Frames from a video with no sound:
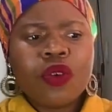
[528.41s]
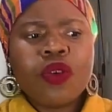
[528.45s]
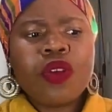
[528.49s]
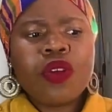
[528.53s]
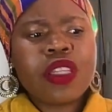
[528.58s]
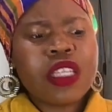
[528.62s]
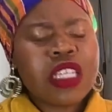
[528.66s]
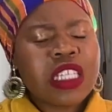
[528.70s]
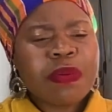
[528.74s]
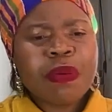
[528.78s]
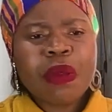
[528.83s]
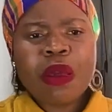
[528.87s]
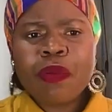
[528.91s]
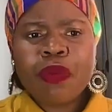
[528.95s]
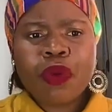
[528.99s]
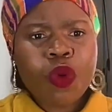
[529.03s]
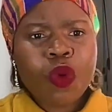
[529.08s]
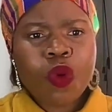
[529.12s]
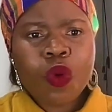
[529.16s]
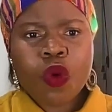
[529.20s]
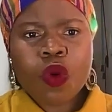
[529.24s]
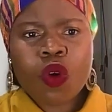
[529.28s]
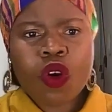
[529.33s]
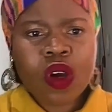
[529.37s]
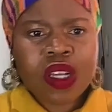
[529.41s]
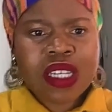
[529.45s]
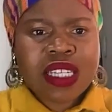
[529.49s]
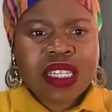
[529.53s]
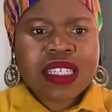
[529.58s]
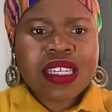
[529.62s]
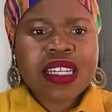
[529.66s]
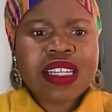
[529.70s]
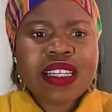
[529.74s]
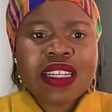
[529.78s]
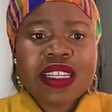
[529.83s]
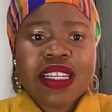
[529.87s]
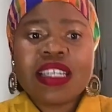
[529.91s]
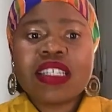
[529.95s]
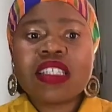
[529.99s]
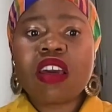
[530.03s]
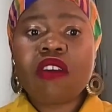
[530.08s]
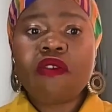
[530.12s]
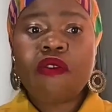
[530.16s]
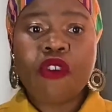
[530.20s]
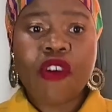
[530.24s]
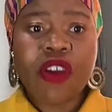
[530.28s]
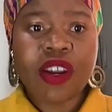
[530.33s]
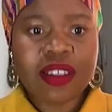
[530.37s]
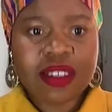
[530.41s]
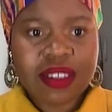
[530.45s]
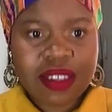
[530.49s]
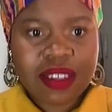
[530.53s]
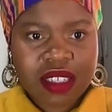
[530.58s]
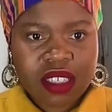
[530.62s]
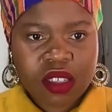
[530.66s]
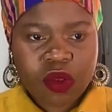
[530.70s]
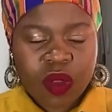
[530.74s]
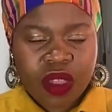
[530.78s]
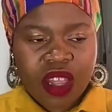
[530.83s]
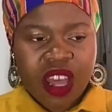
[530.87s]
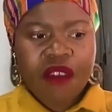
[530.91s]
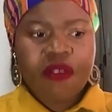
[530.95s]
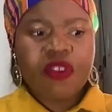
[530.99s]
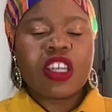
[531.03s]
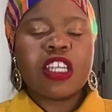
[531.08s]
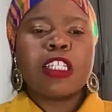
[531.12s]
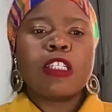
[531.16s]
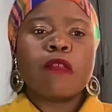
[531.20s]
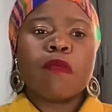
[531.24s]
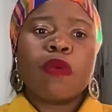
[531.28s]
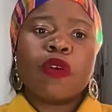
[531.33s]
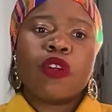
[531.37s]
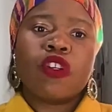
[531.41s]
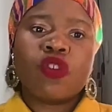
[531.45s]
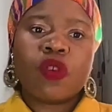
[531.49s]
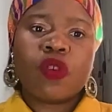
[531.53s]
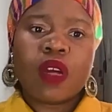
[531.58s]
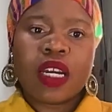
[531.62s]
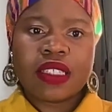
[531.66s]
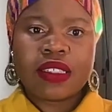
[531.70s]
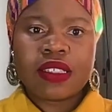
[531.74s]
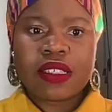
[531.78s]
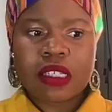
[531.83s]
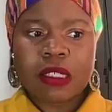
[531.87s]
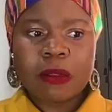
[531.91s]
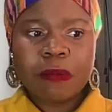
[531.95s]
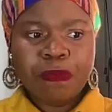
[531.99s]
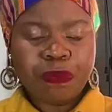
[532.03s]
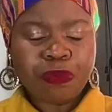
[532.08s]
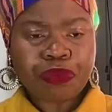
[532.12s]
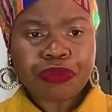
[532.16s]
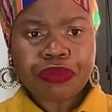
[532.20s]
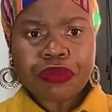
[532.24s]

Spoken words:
these people who constantly, let's say, for instance, with African spirituality.